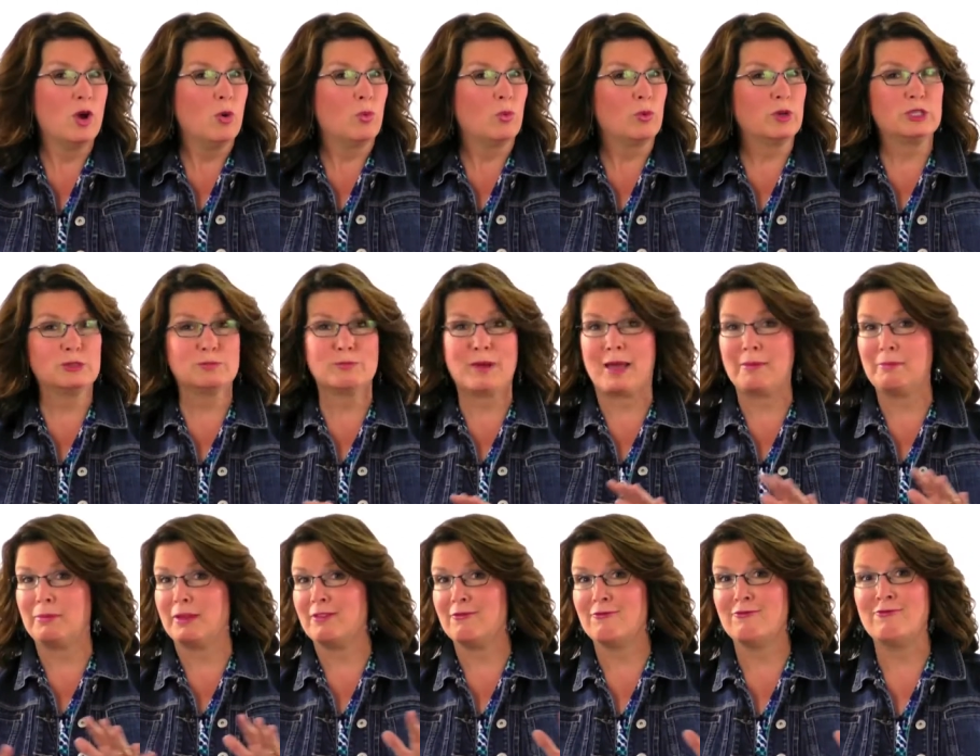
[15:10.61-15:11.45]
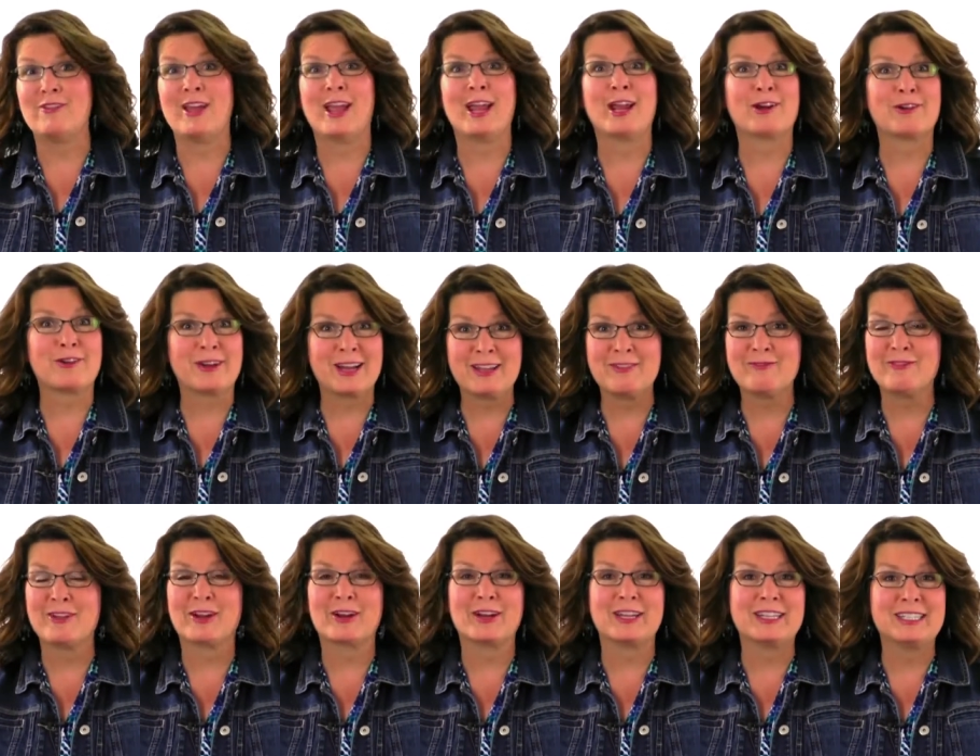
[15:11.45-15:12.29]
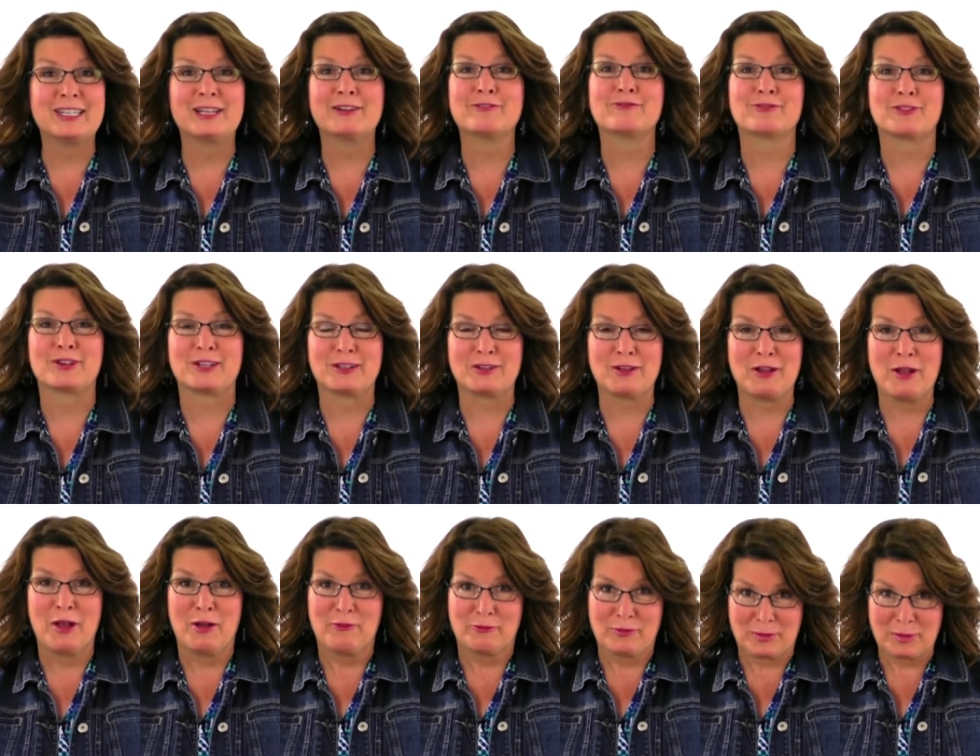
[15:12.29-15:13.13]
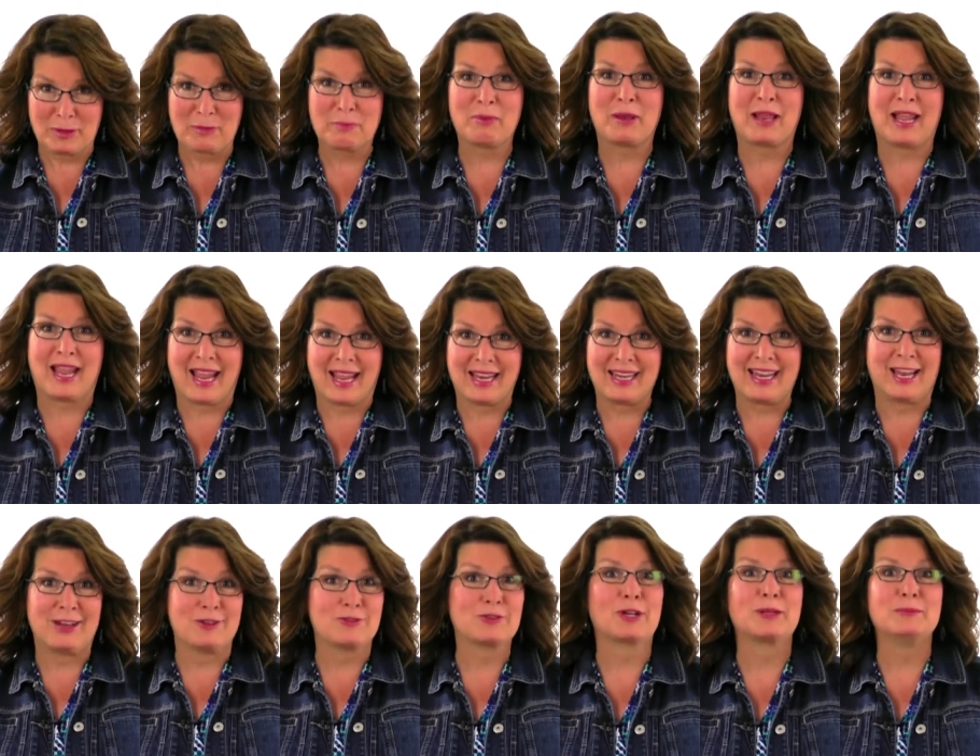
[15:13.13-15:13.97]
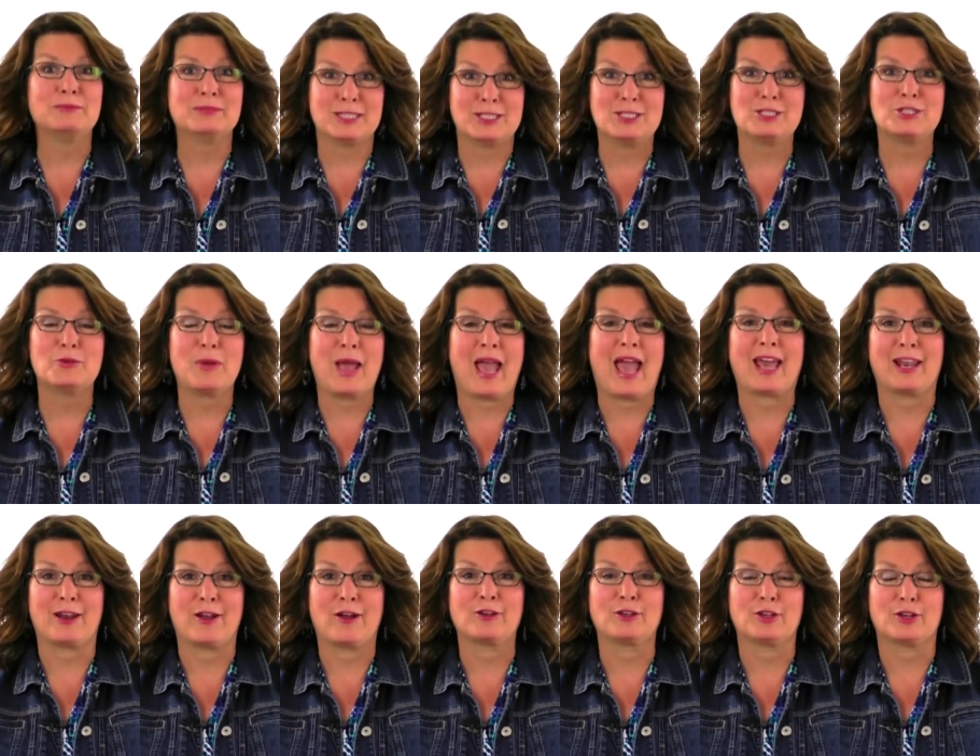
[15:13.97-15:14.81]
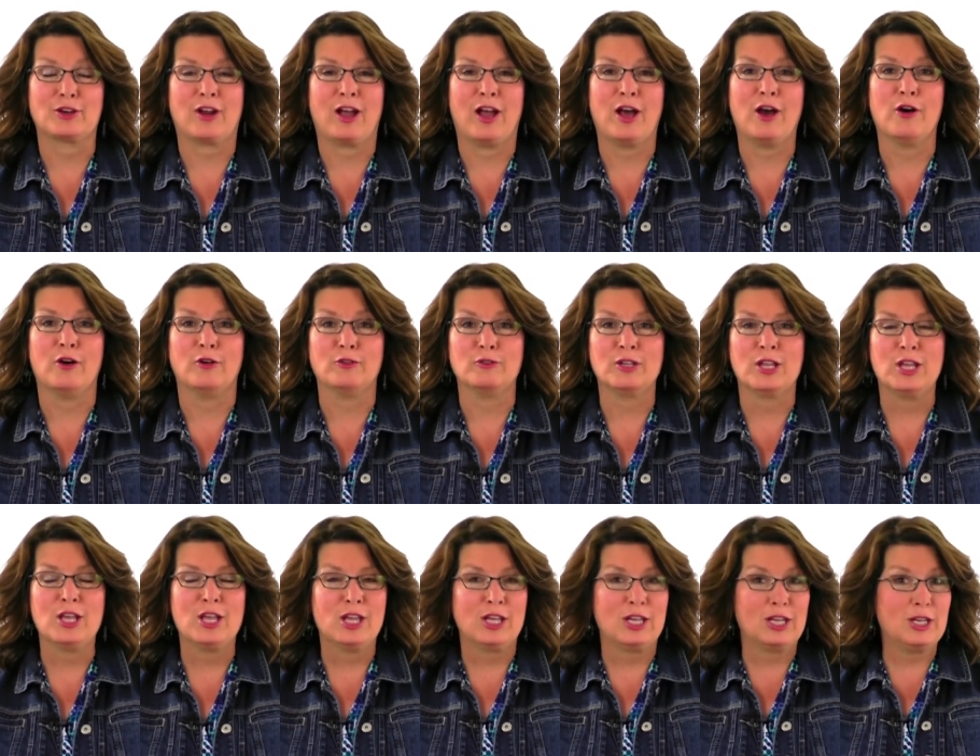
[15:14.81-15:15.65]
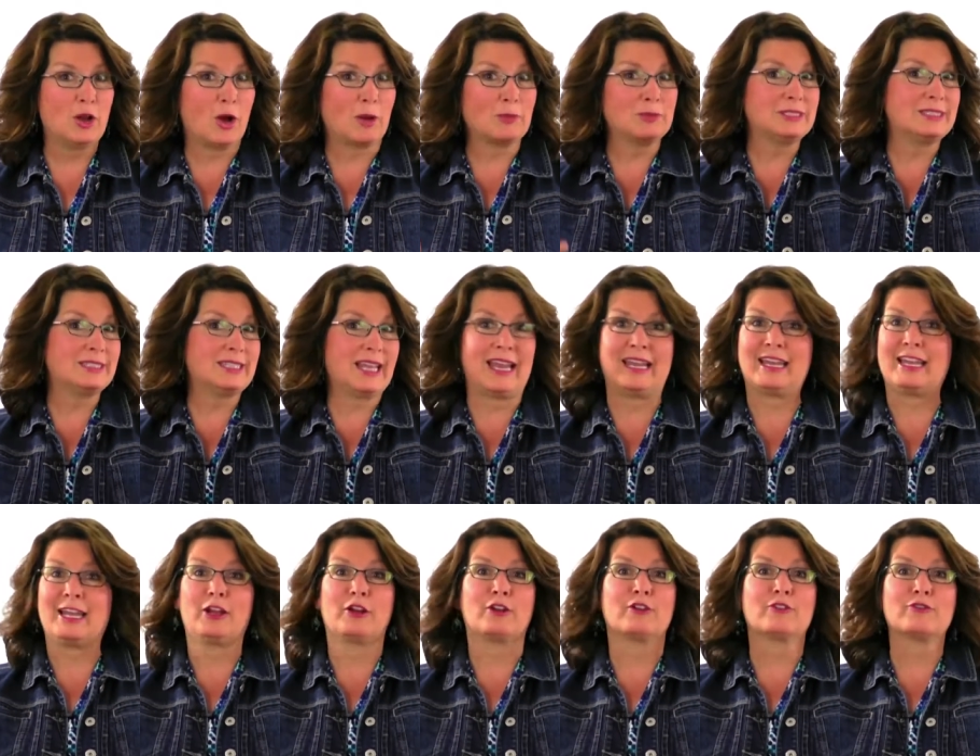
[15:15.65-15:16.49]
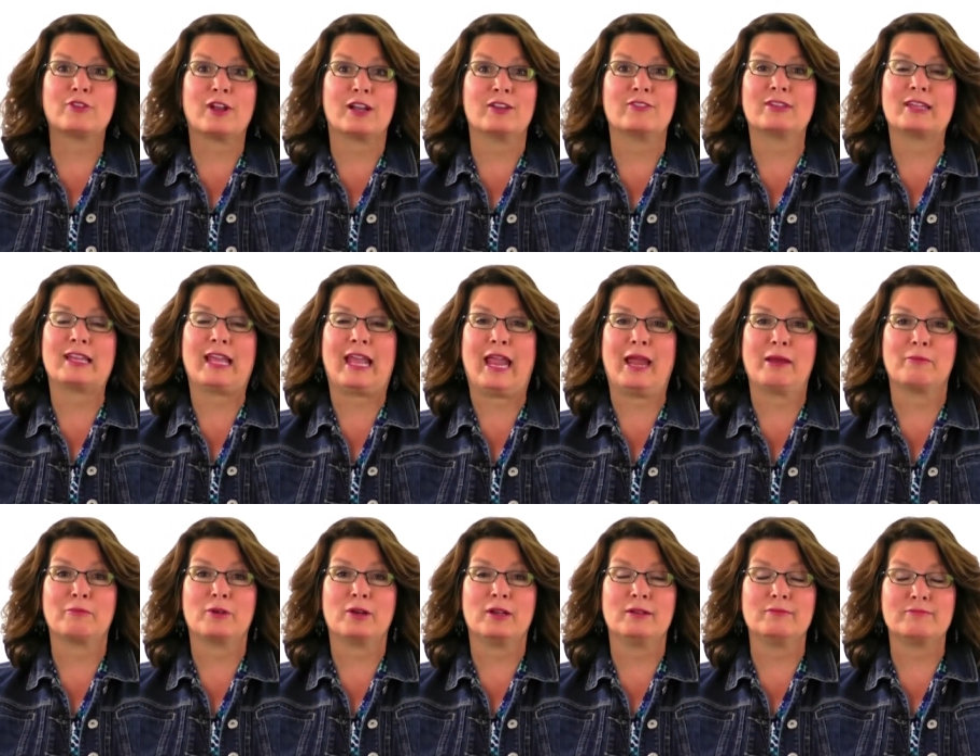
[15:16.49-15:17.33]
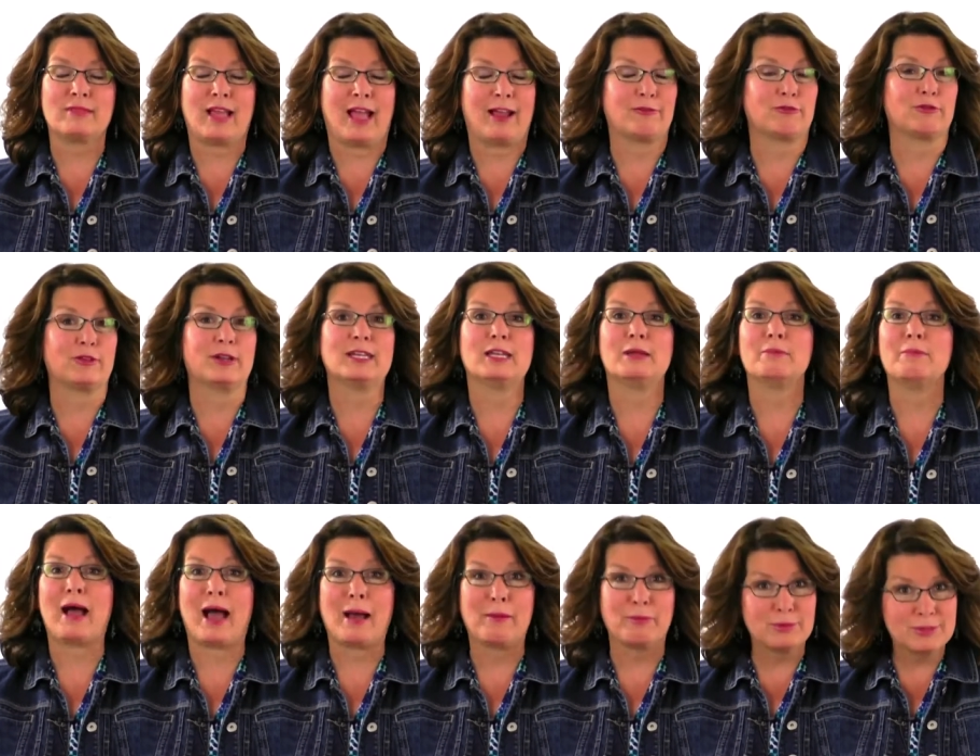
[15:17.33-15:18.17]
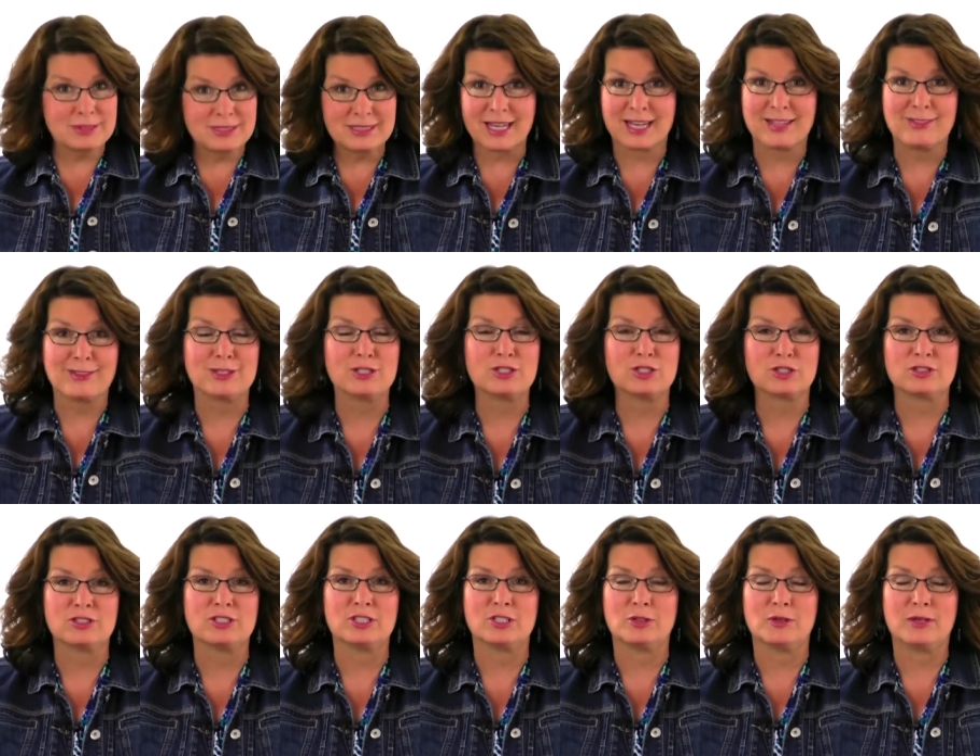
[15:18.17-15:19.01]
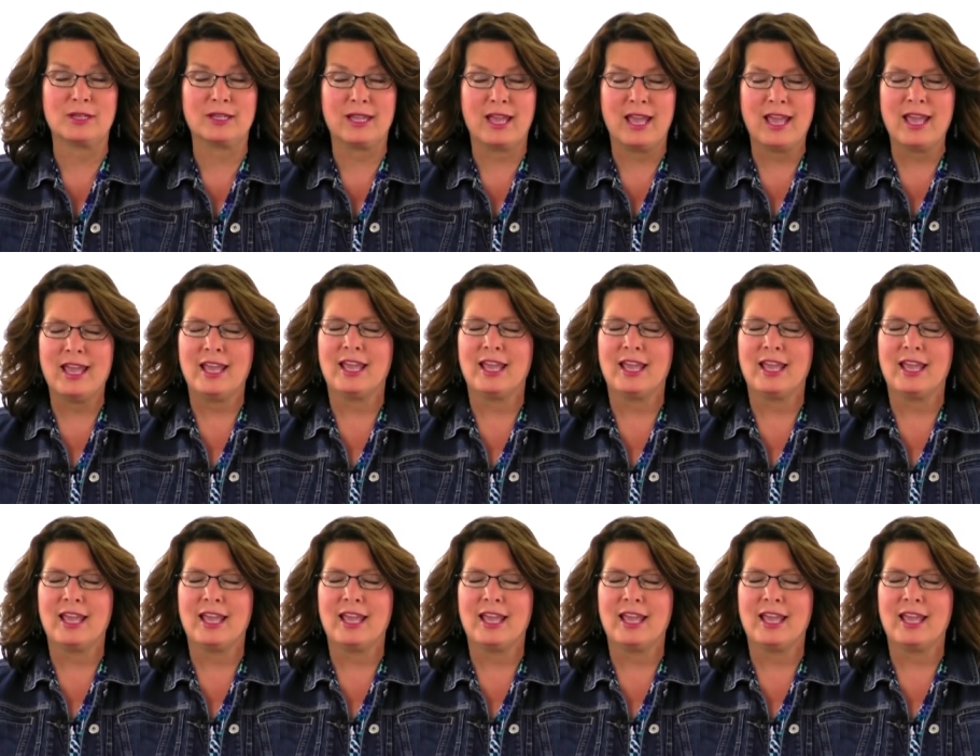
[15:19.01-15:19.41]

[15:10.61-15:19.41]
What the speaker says: which may be very, very different from the plan and dreams that you had on your own. You know, I'm standing here in front of a camera. I've written a Bible study that you're doing.